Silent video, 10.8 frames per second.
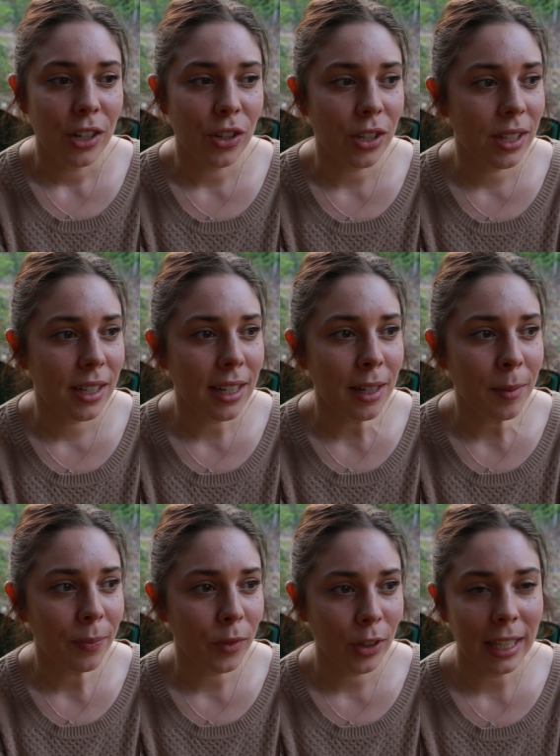just
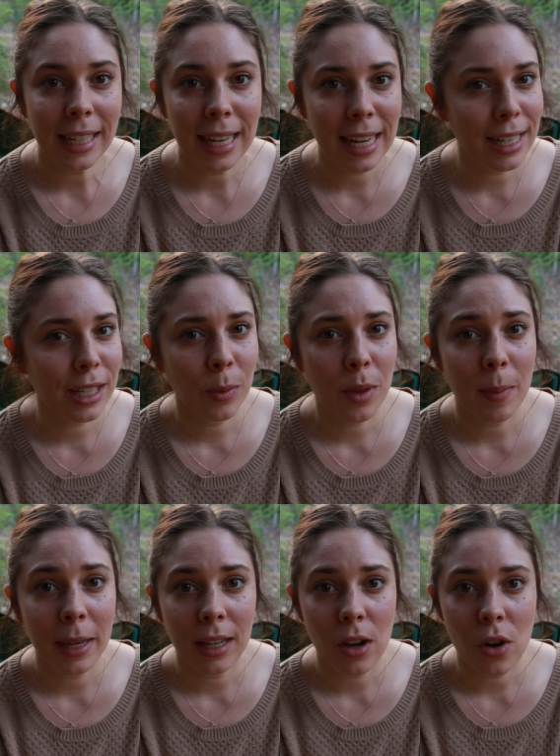um, really connected with
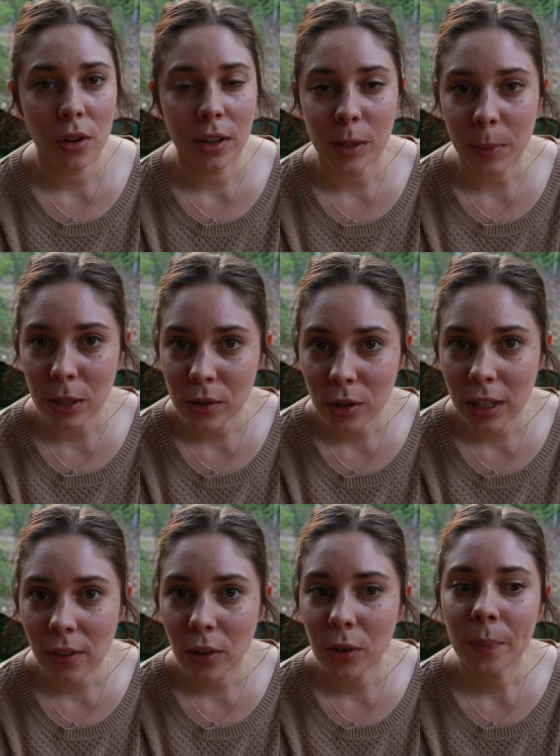me on a spiritual
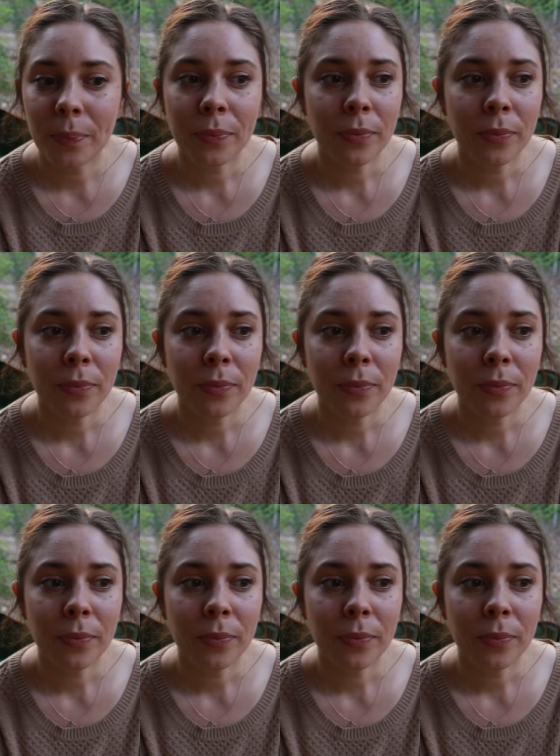level.